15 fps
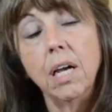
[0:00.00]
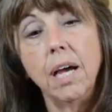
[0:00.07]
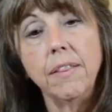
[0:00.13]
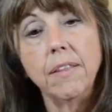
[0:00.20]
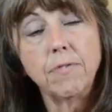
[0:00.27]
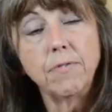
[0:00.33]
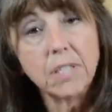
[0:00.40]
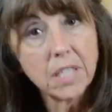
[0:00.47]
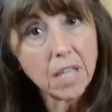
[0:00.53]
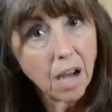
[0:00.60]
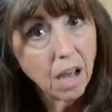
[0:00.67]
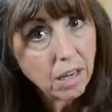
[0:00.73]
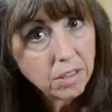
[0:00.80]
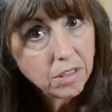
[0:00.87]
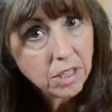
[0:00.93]
the
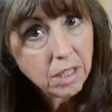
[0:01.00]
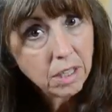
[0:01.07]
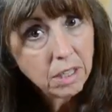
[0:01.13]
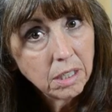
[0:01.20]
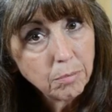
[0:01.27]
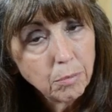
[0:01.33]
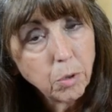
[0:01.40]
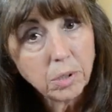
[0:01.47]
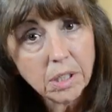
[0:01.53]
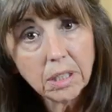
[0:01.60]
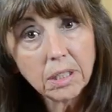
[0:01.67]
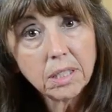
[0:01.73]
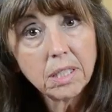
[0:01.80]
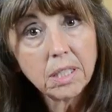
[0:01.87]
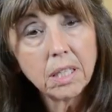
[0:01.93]
physiology,
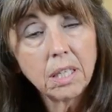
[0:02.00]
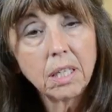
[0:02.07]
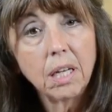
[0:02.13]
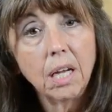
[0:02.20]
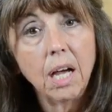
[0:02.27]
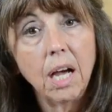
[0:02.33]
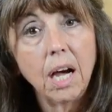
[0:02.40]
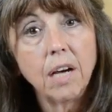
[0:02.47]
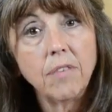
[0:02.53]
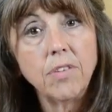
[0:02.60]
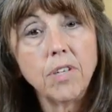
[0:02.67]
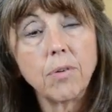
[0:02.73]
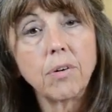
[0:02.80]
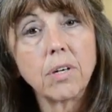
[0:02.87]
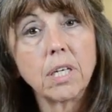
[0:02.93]
motility of
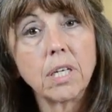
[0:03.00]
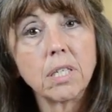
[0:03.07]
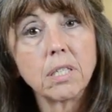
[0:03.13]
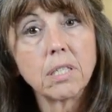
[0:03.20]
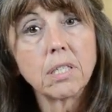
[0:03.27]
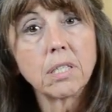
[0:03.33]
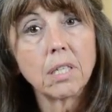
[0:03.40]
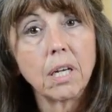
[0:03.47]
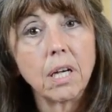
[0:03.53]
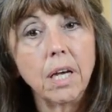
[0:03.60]
the organs,